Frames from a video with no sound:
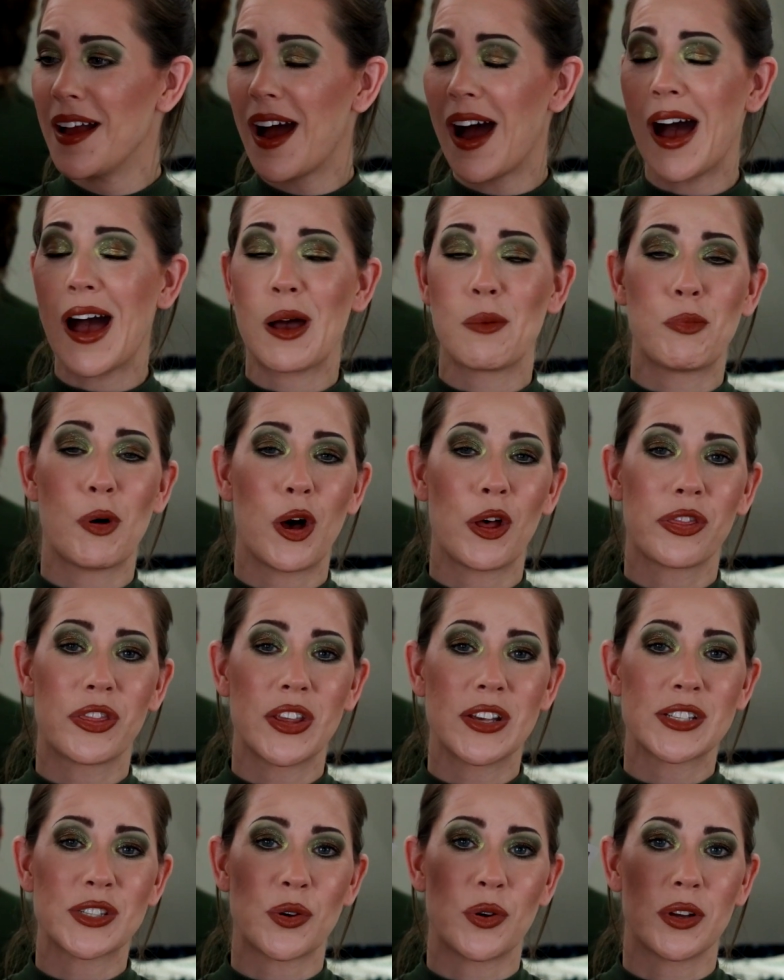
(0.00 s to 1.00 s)
I bought
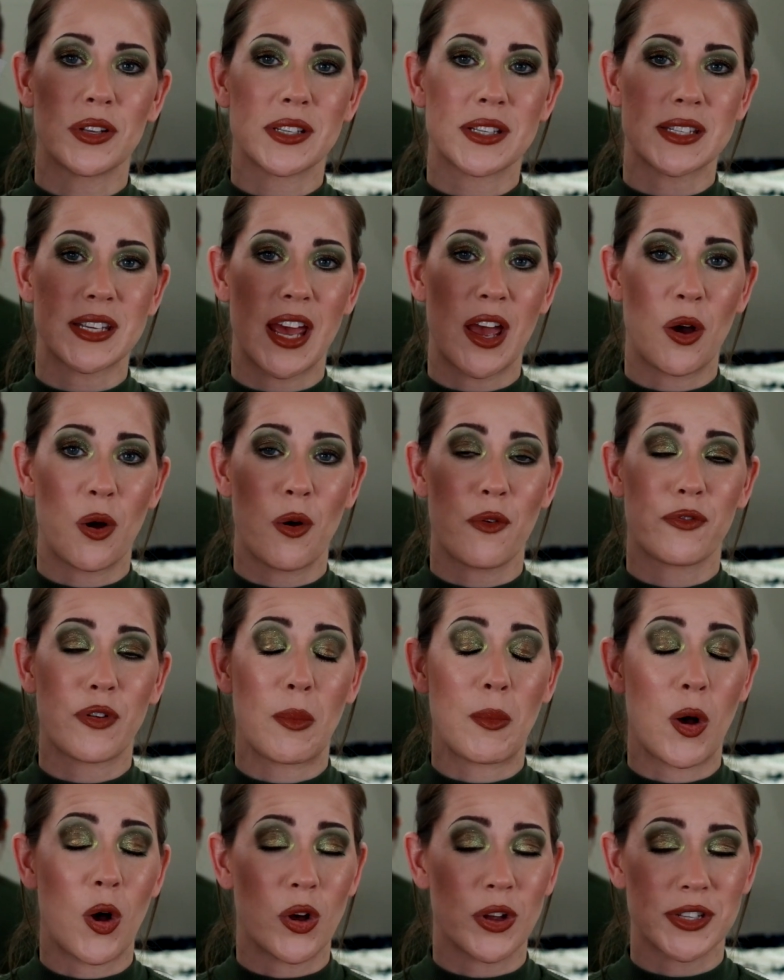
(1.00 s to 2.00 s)
this on sale
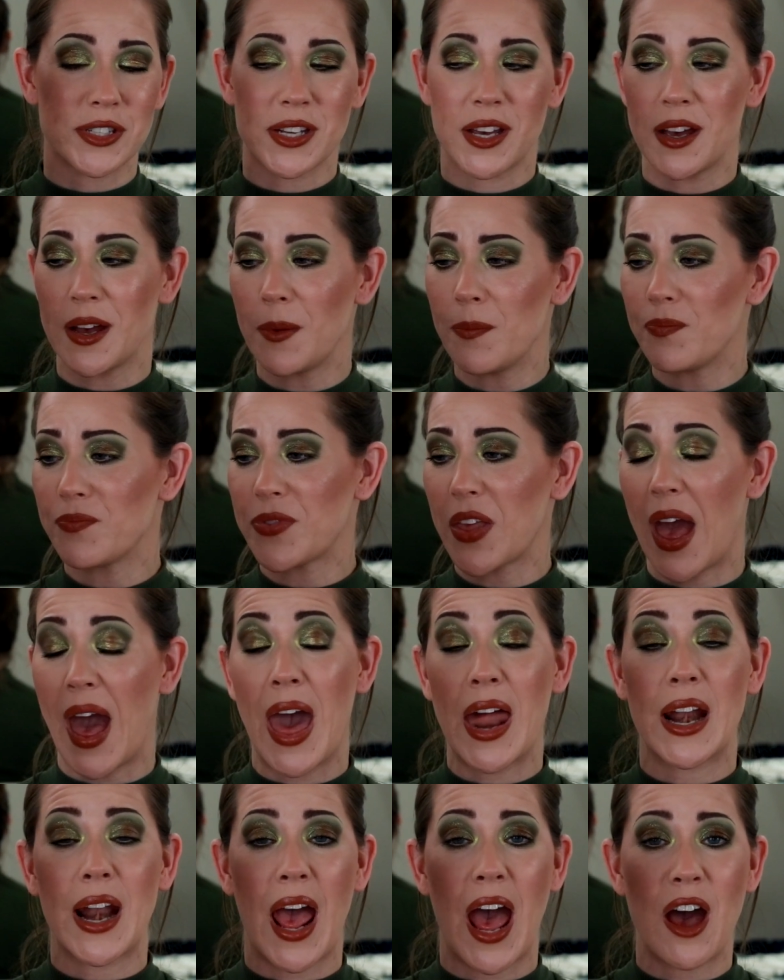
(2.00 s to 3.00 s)
from Ulta. They
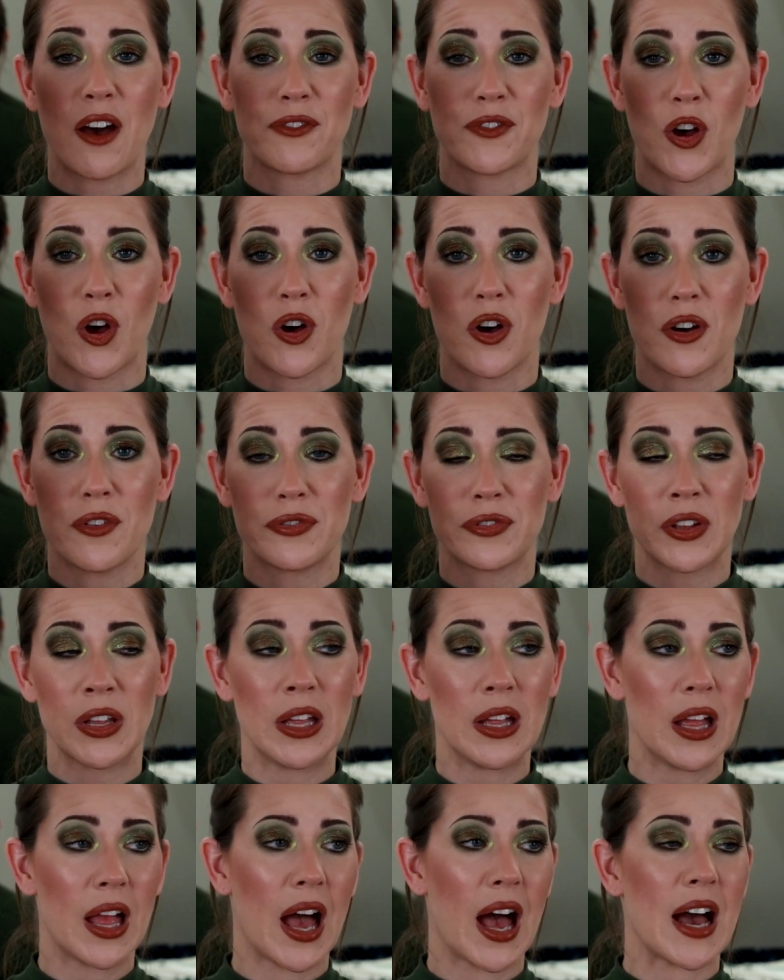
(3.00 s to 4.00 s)
had it half off.
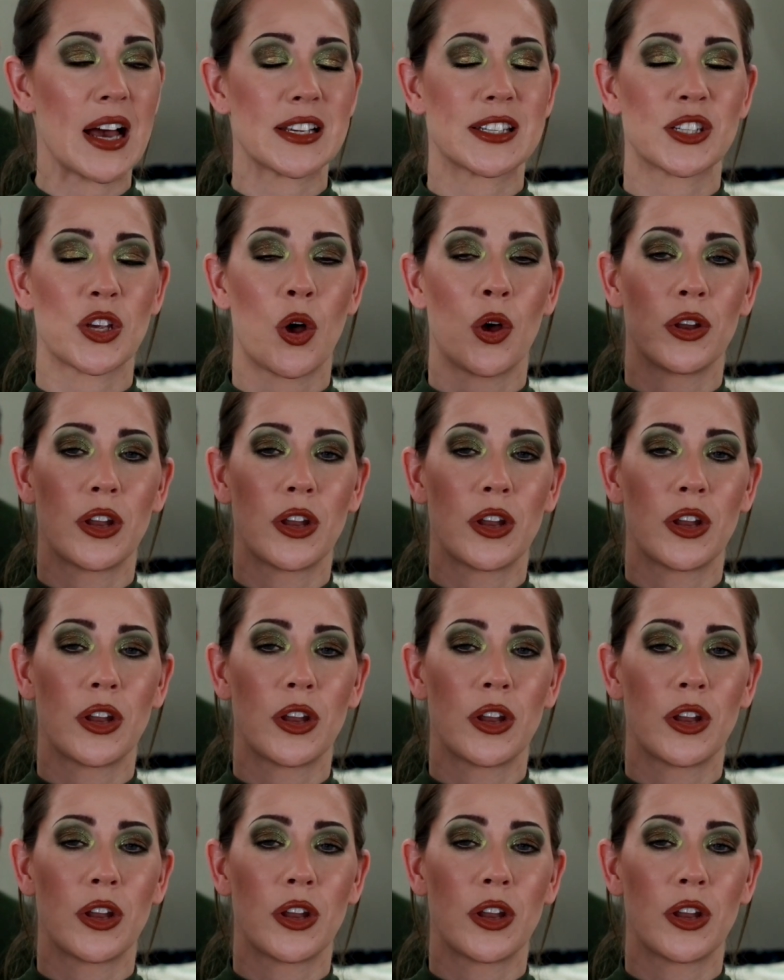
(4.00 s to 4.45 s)
I saw